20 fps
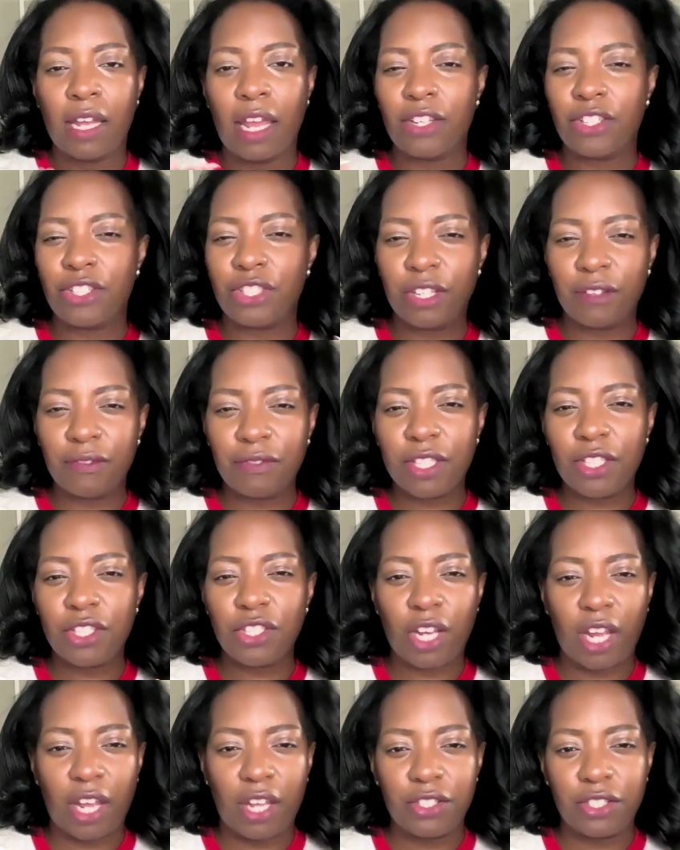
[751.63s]
and shifts and
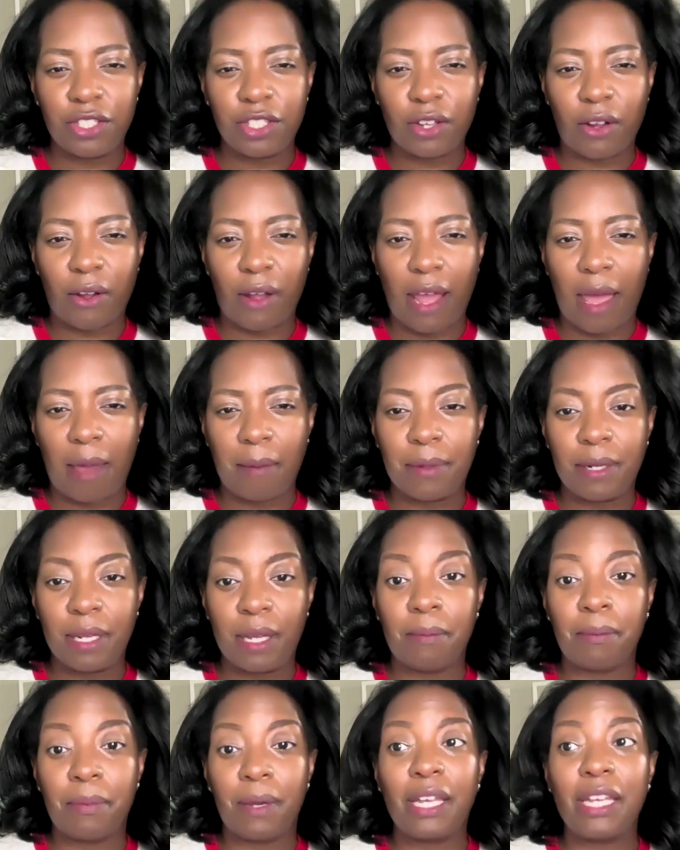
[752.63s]
changes are
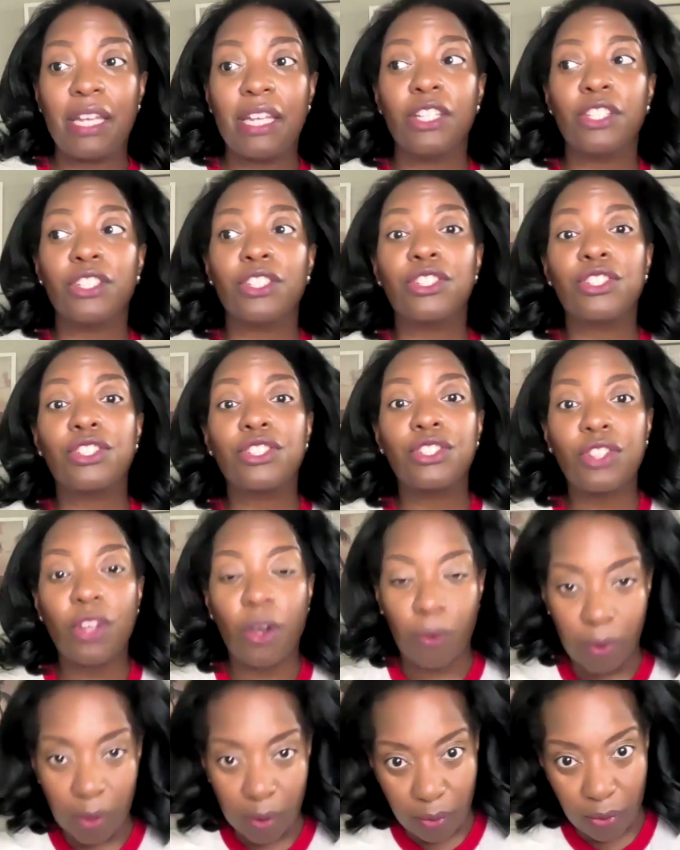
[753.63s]
happening, but it is
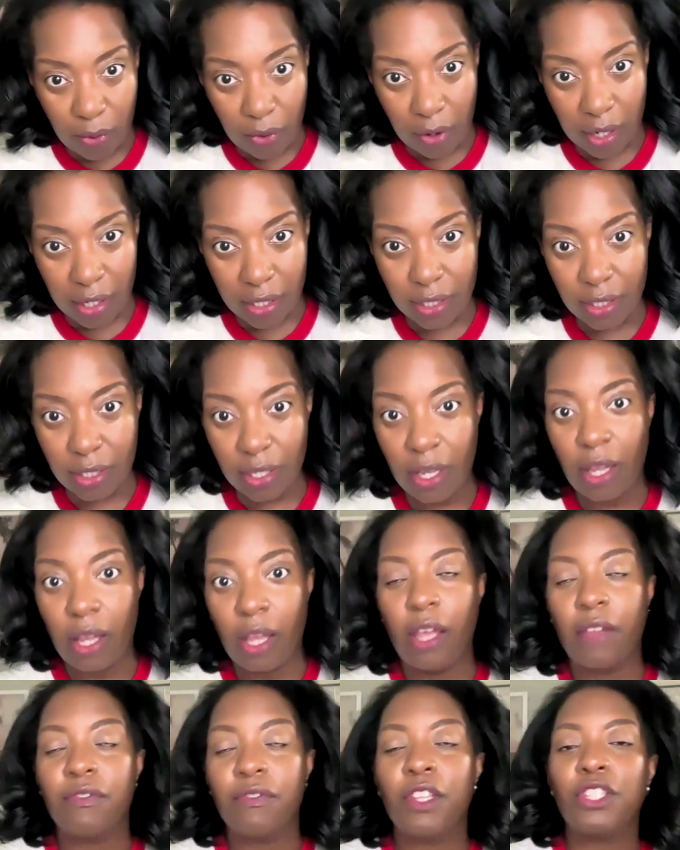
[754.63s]
so important
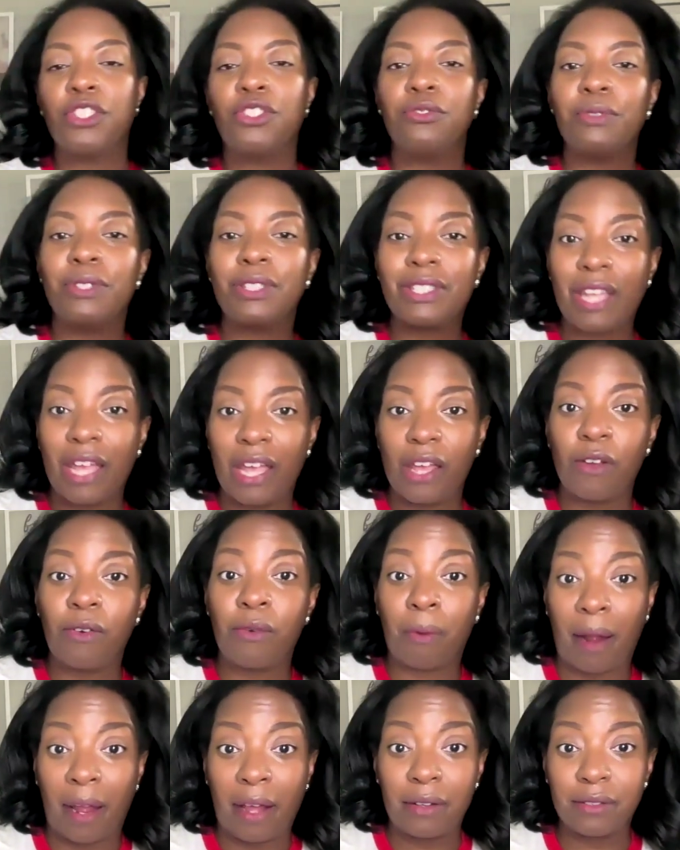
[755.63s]
that you stay
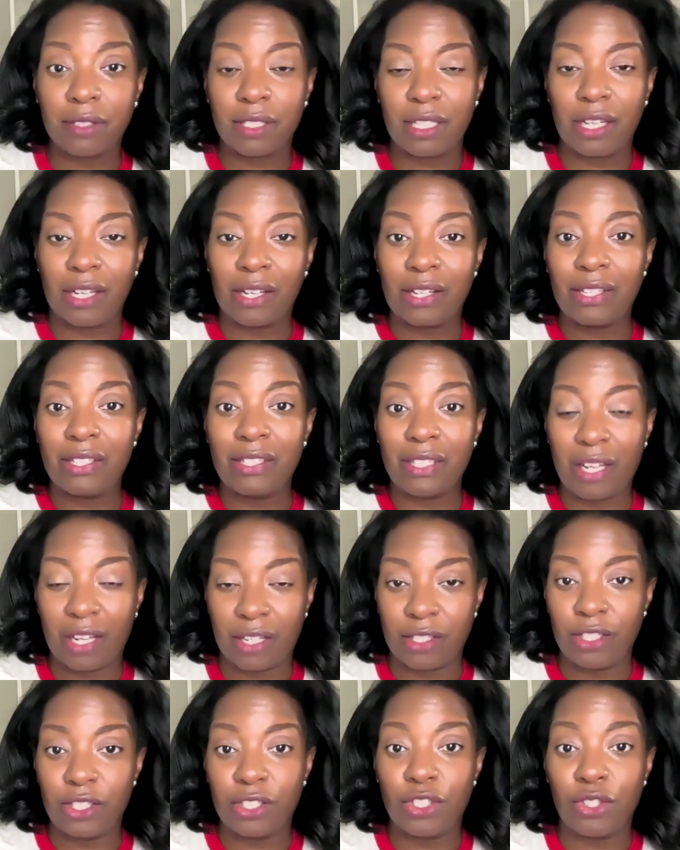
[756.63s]
grounded and
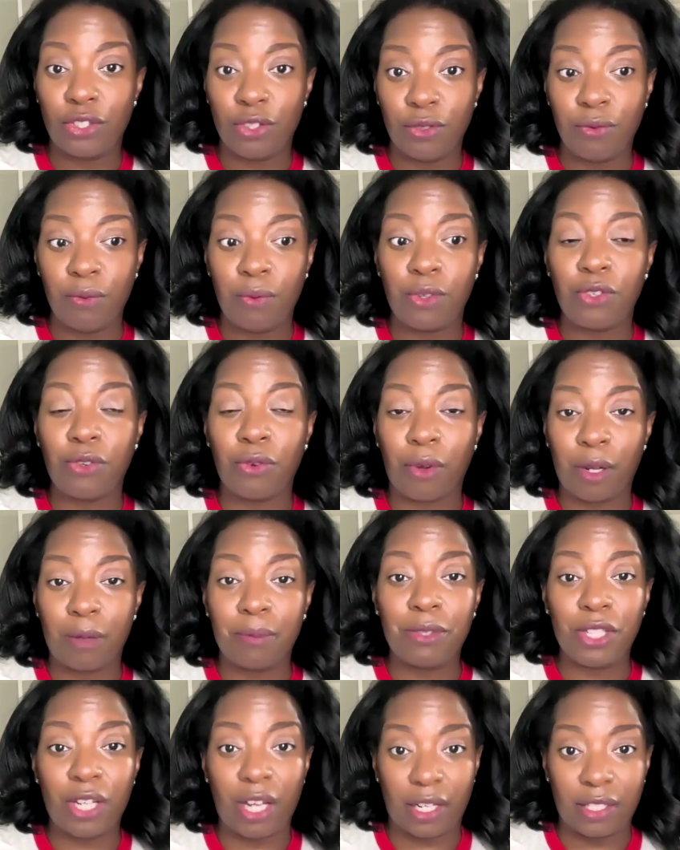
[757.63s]
connected to your
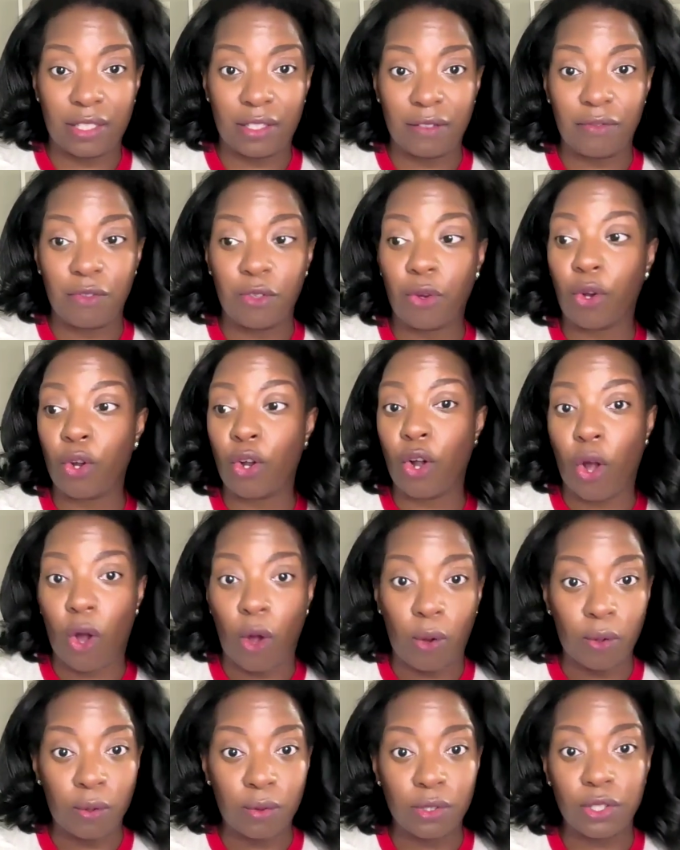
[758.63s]
objective, your
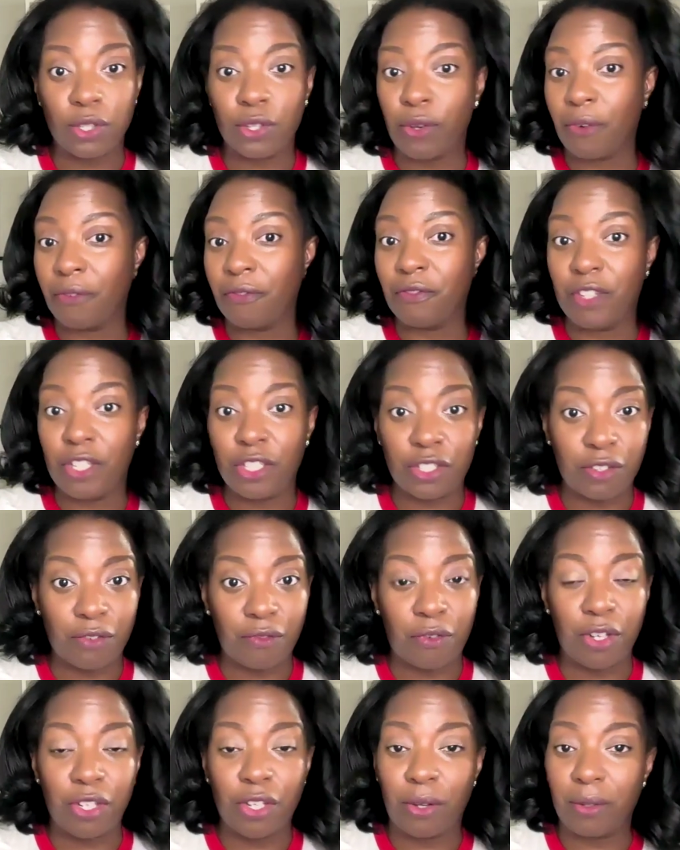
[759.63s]
goals, your vision
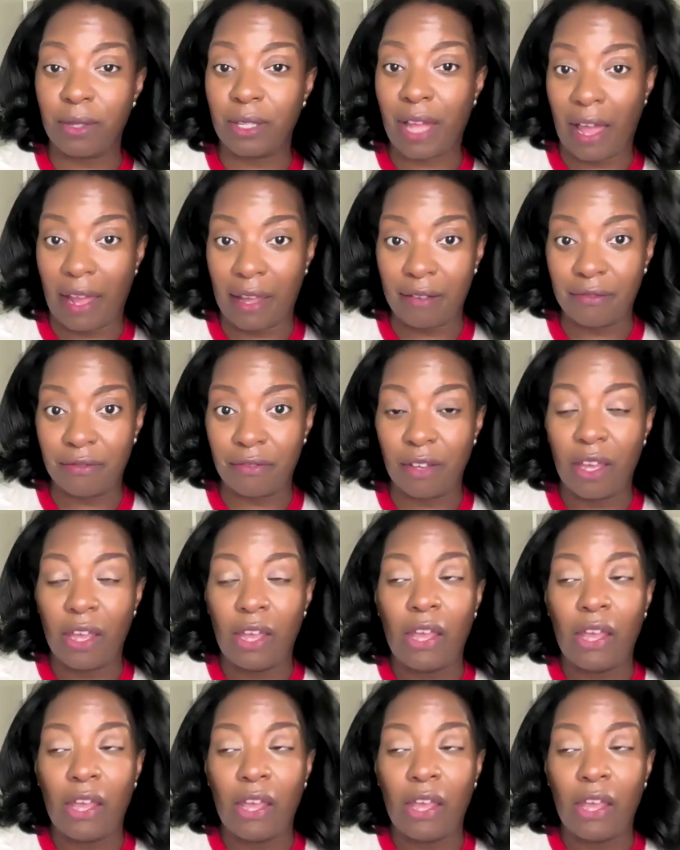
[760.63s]
for your life.